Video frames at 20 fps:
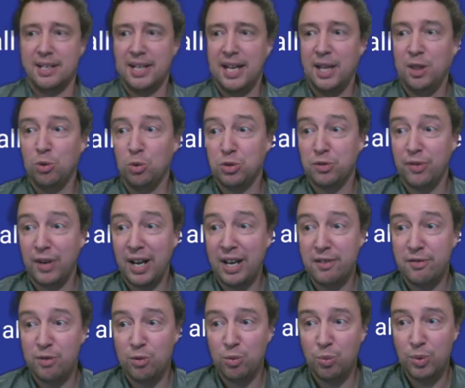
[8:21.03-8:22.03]
in those
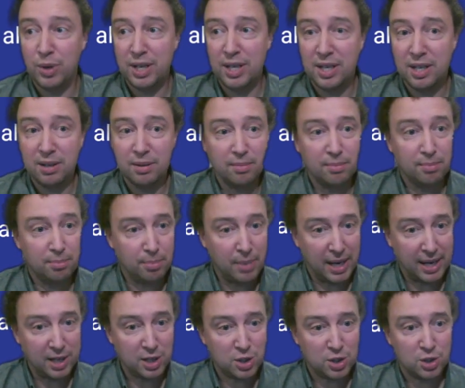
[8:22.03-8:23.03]
5 we
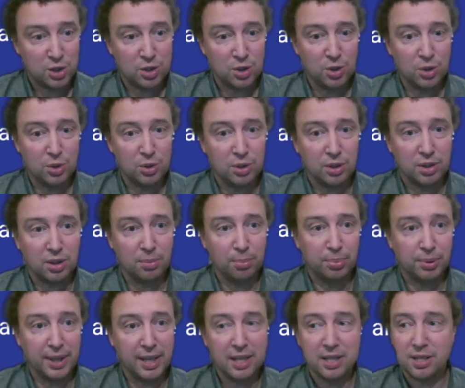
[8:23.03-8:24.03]
managed to
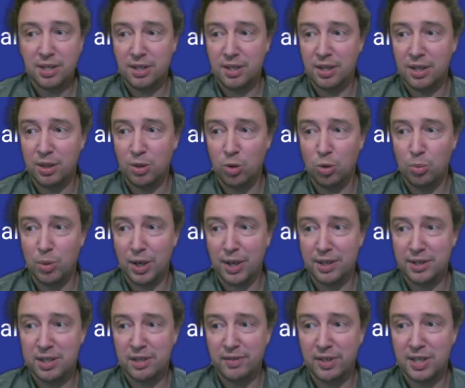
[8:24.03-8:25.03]
complete the homework
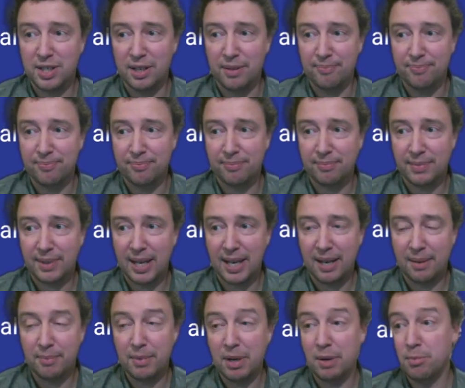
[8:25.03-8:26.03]
activity.
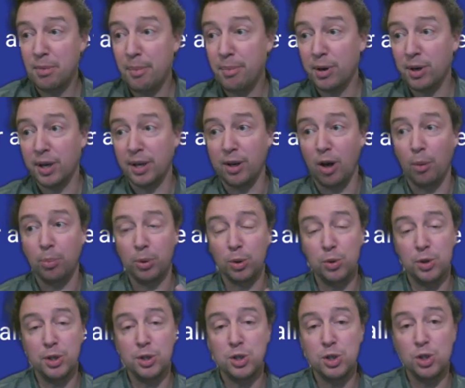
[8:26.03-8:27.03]
Remember and
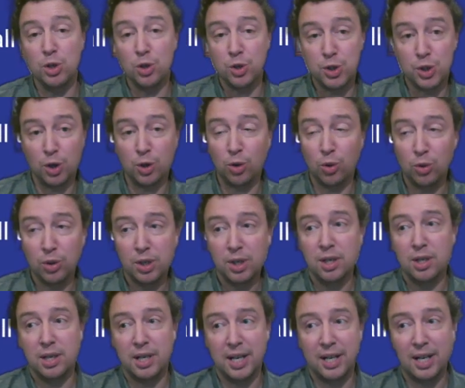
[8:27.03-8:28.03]
upload it to your journal.
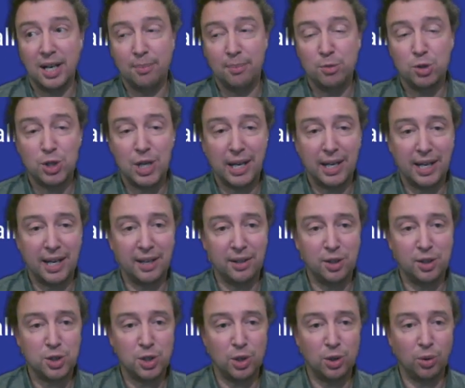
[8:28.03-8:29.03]
I am checking
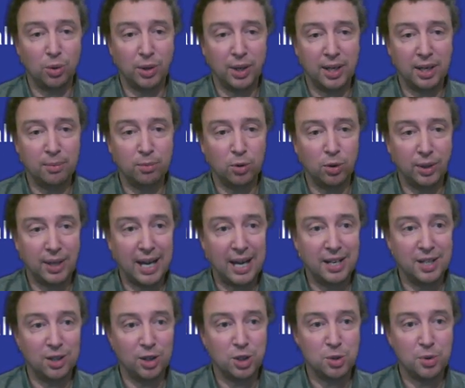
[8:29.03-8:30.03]
the journal and I'll get
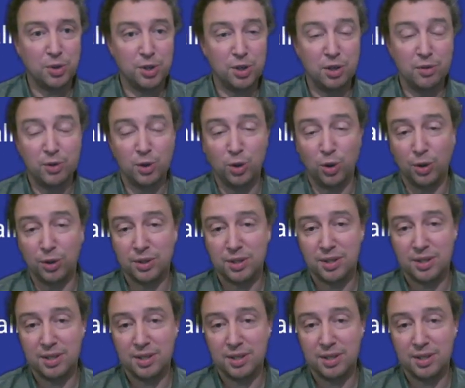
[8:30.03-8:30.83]
in touch with you if you're not